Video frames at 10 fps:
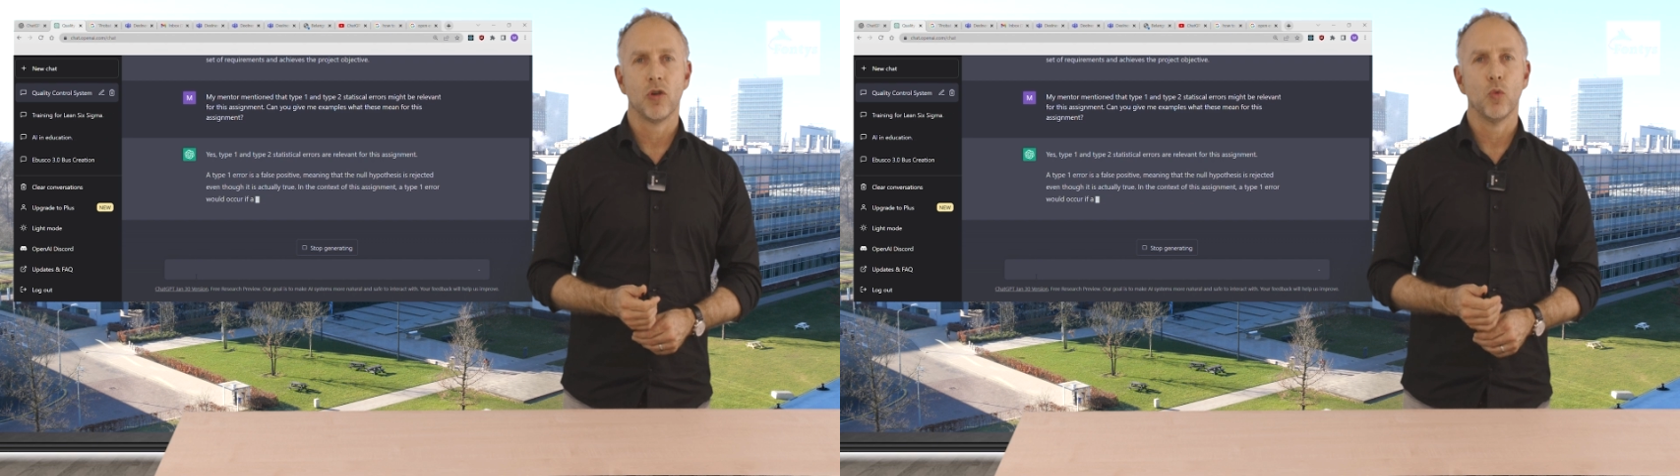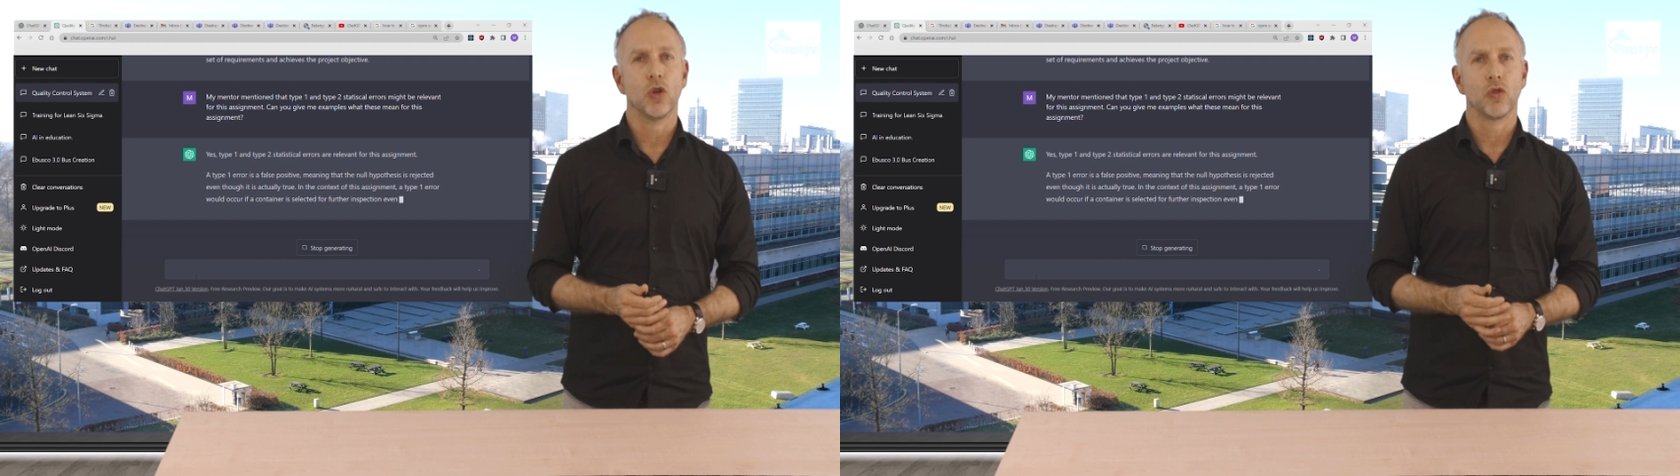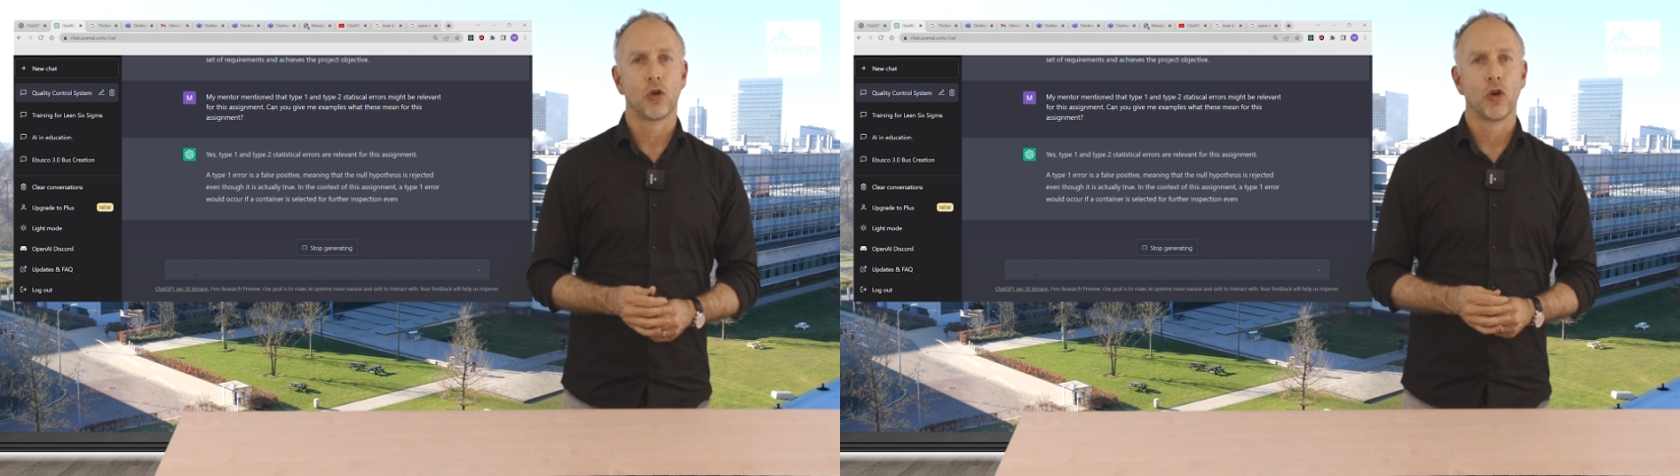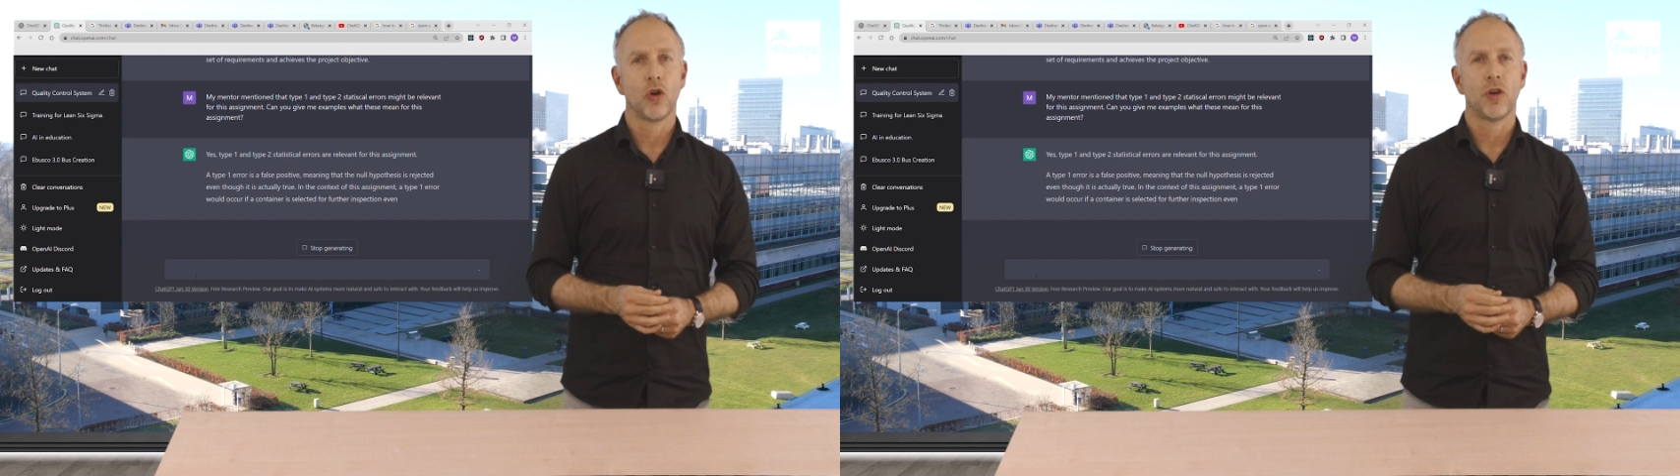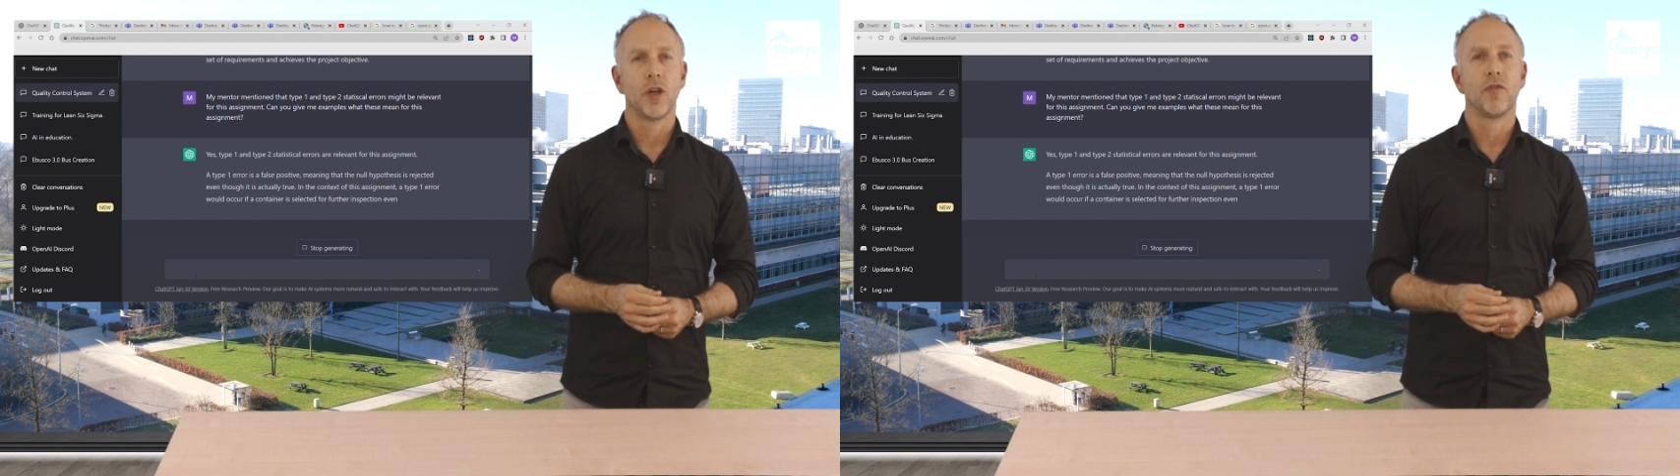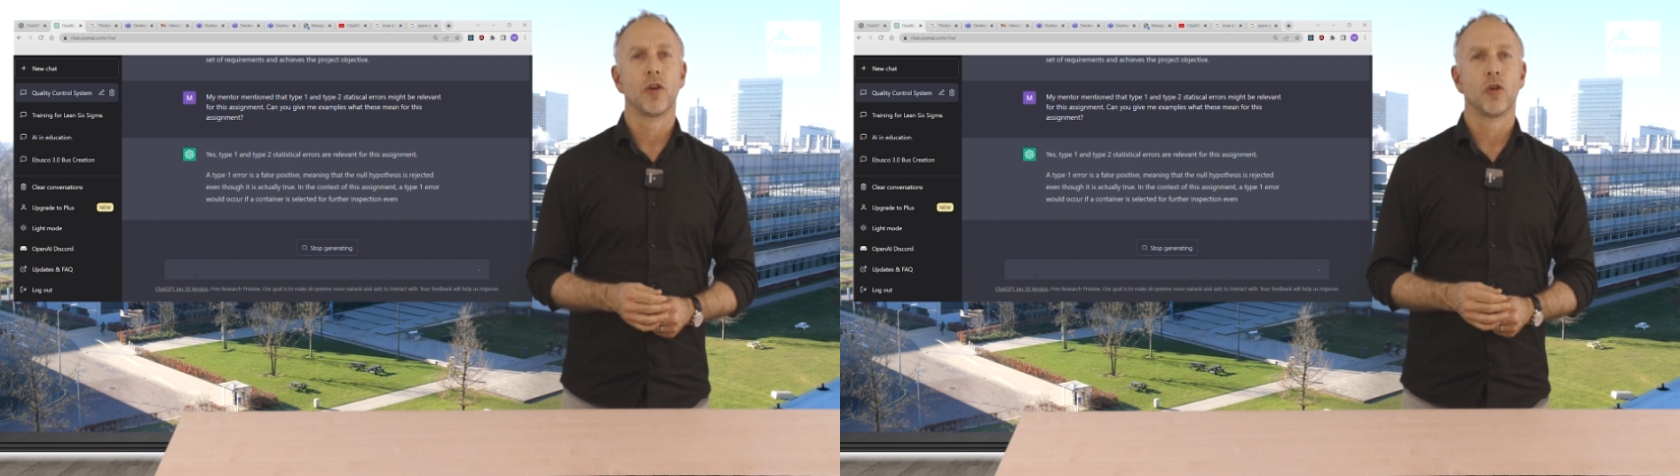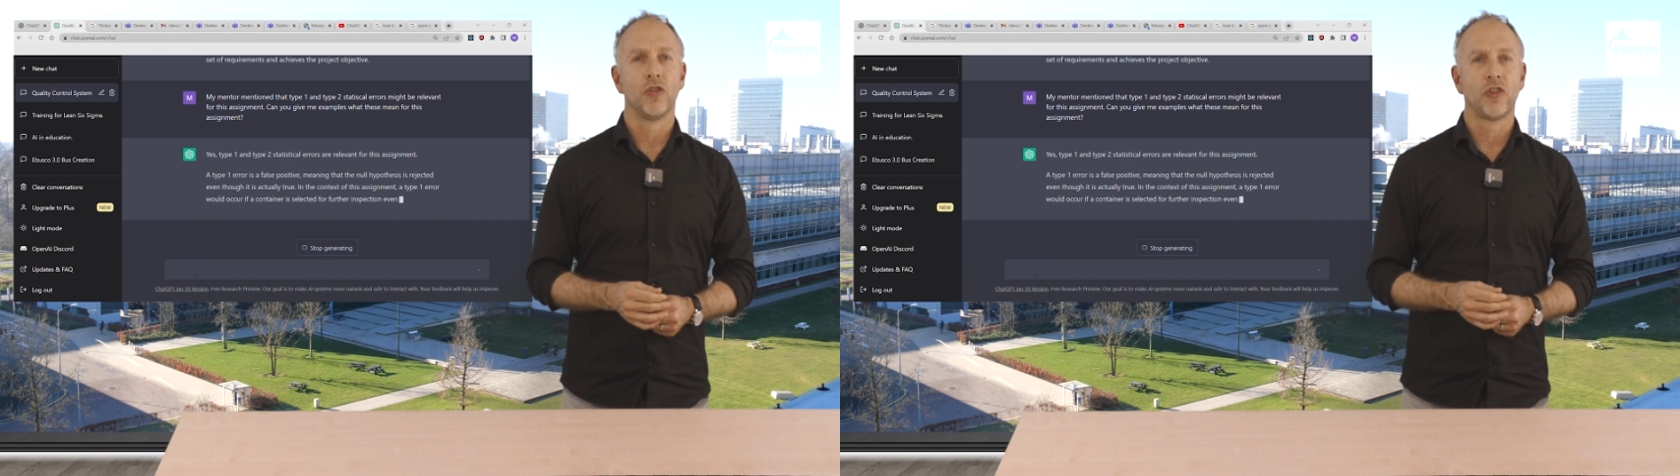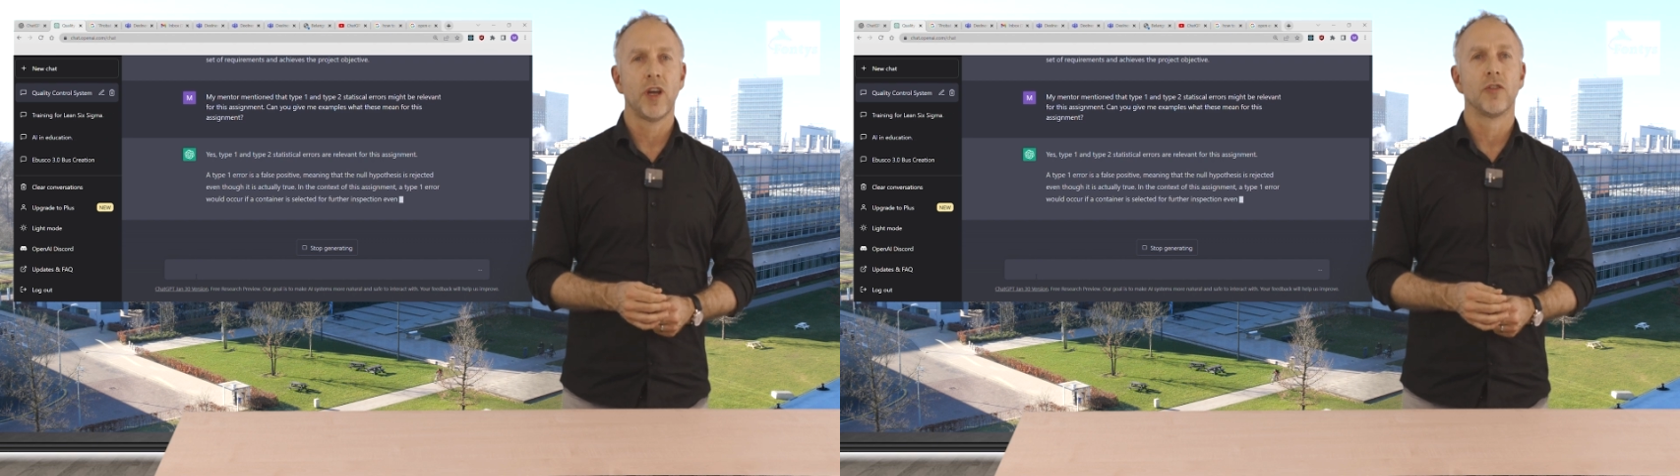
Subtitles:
would occur if a container